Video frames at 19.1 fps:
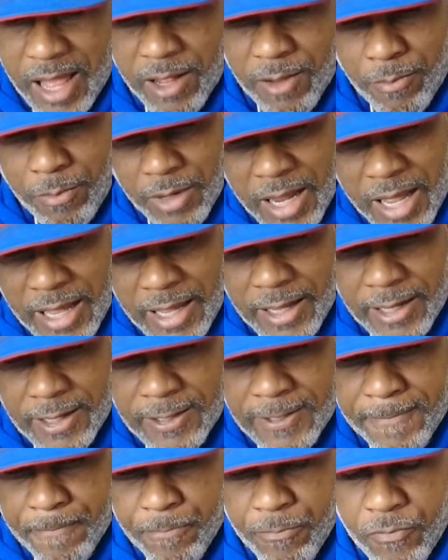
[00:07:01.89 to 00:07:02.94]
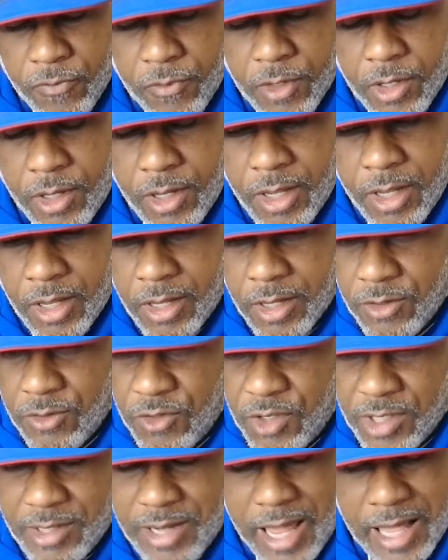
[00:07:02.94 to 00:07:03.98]
compliance is
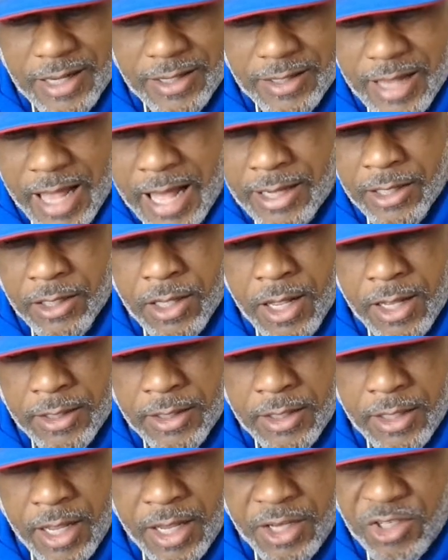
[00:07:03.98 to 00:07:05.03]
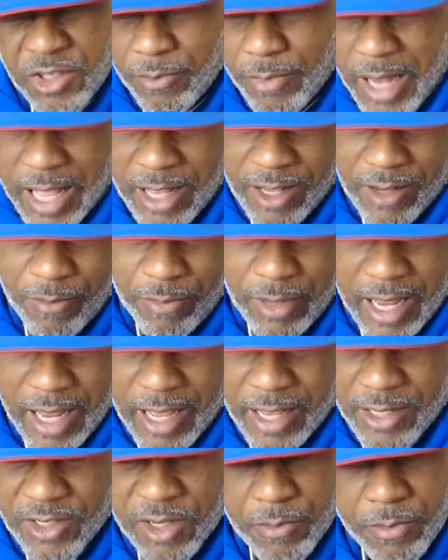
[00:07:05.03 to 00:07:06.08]
just like silent condemnation. Black
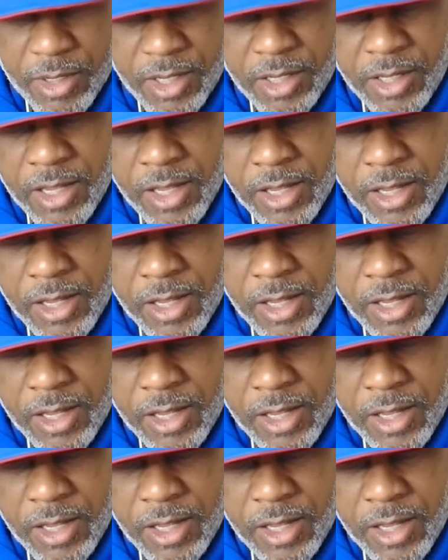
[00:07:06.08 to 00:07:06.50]
compliance can be